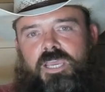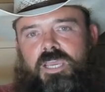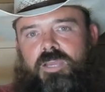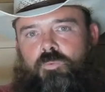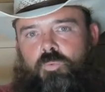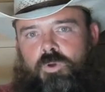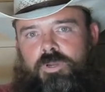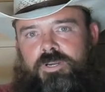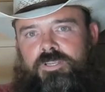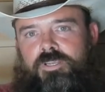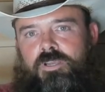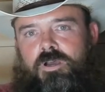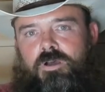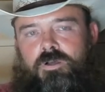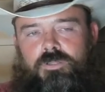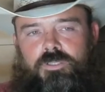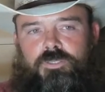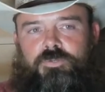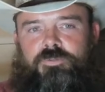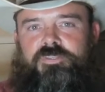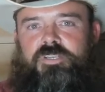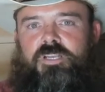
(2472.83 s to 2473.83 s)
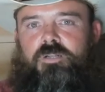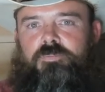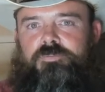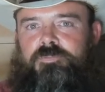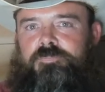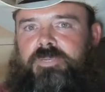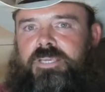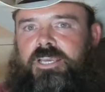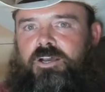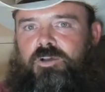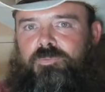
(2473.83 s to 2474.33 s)
and one of y'all who's helped
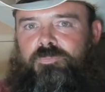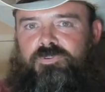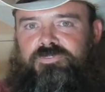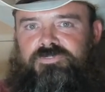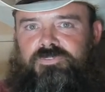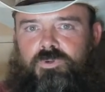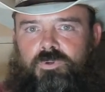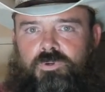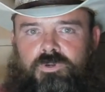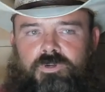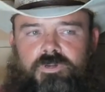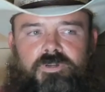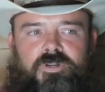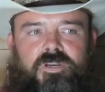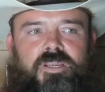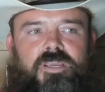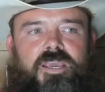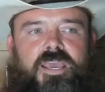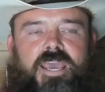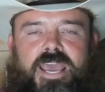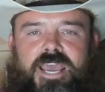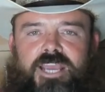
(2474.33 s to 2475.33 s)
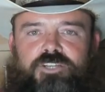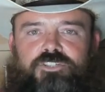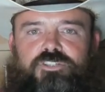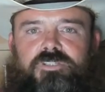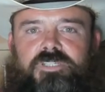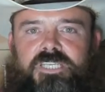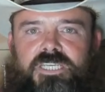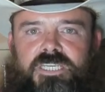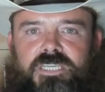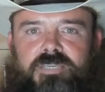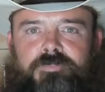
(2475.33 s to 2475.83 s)
me out before
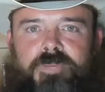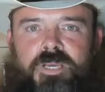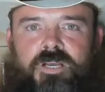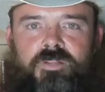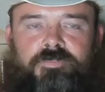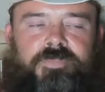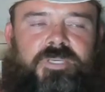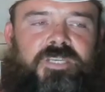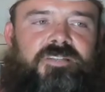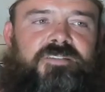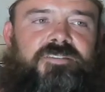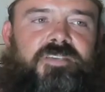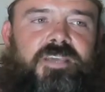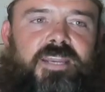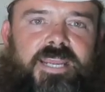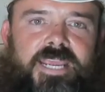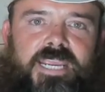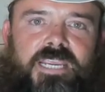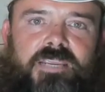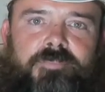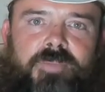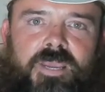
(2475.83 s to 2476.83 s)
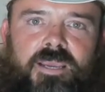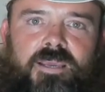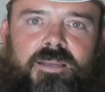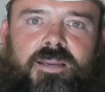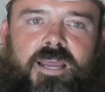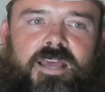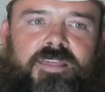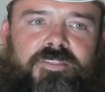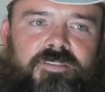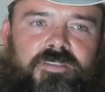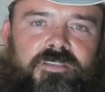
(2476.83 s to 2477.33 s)
actually emailed me and said, Hey, man,
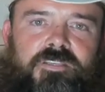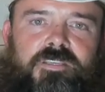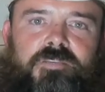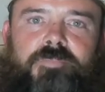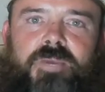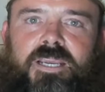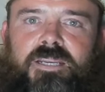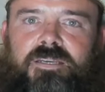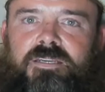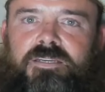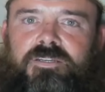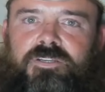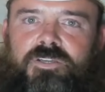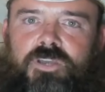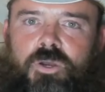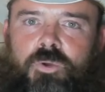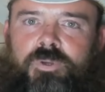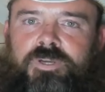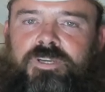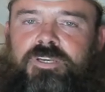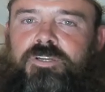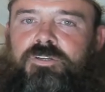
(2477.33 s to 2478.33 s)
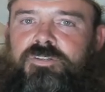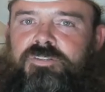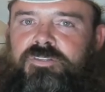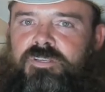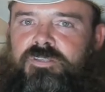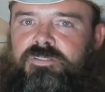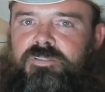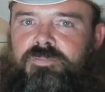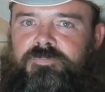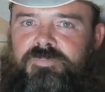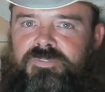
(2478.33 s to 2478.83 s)
I think you might need to go into your
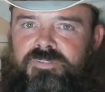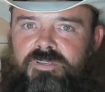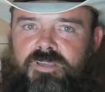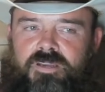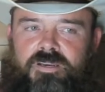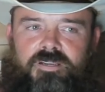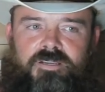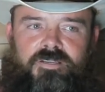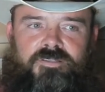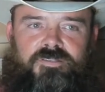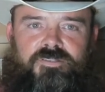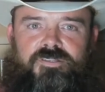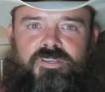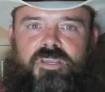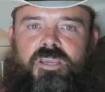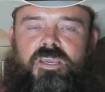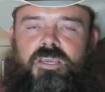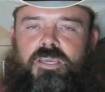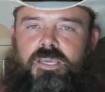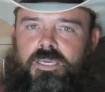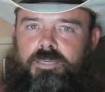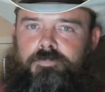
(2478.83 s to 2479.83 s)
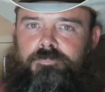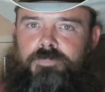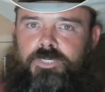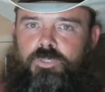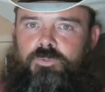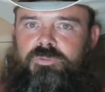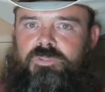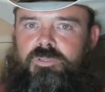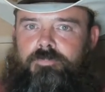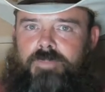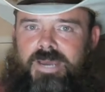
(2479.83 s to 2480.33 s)
system settings and
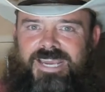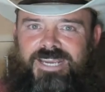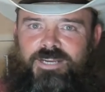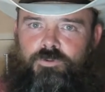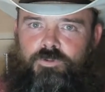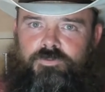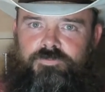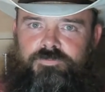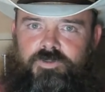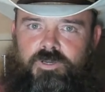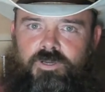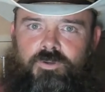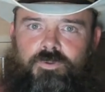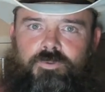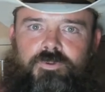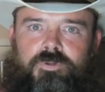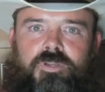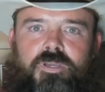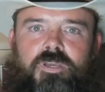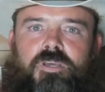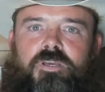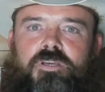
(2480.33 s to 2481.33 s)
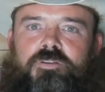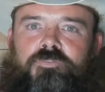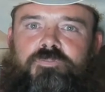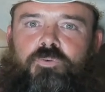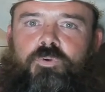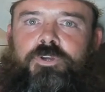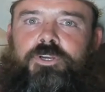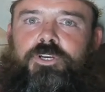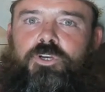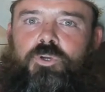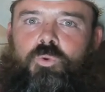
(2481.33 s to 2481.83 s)
mute the microphone
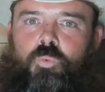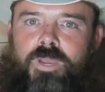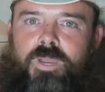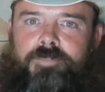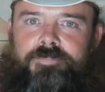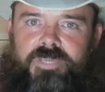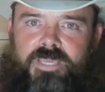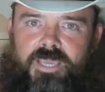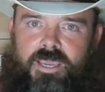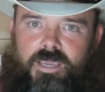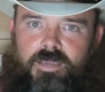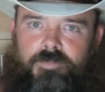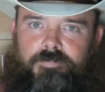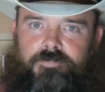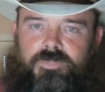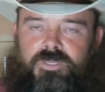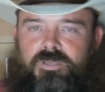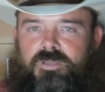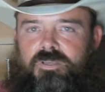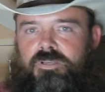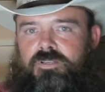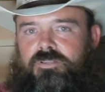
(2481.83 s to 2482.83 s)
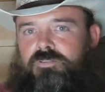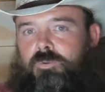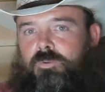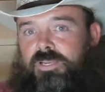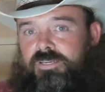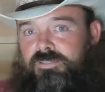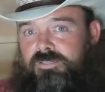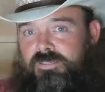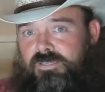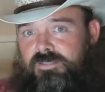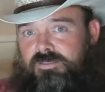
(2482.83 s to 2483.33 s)
for your webcam. So I
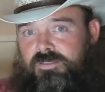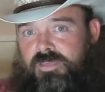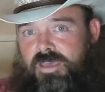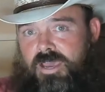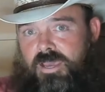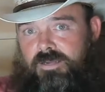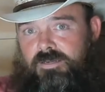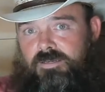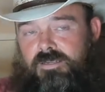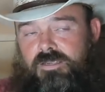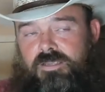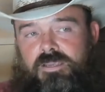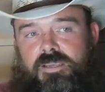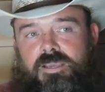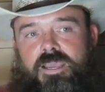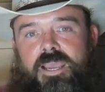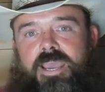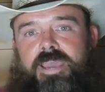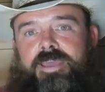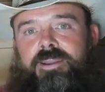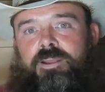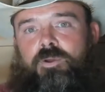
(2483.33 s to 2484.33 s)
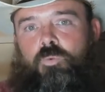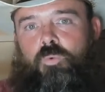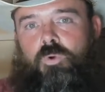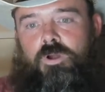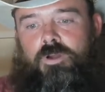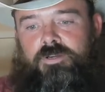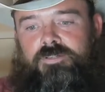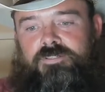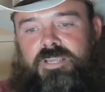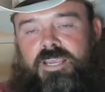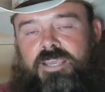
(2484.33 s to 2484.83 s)
did that and it
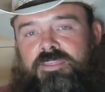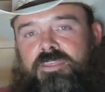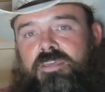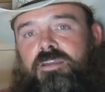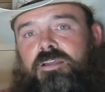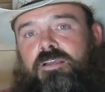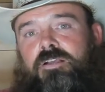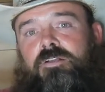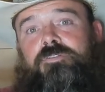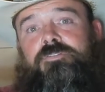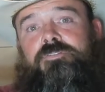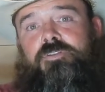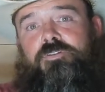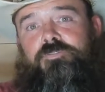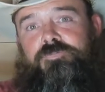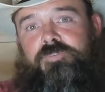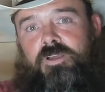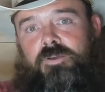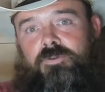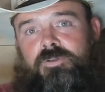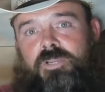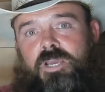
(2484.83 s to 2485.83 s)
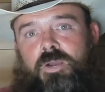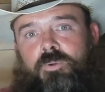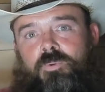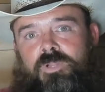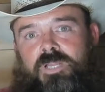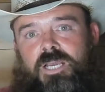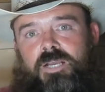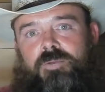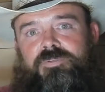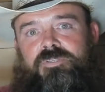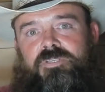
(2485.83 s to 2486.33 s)
worked. And then I also found out
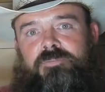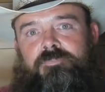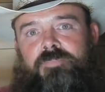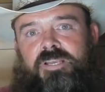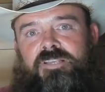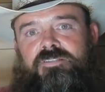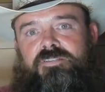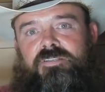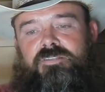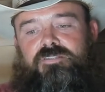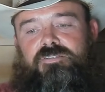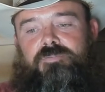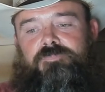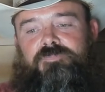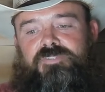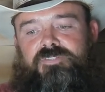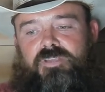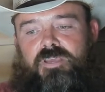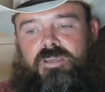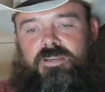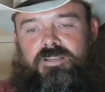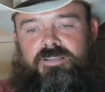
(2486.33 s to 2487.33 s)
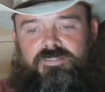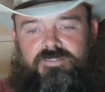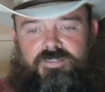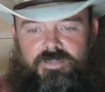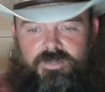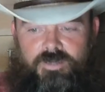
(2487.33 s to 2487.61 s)
while I was in my system settings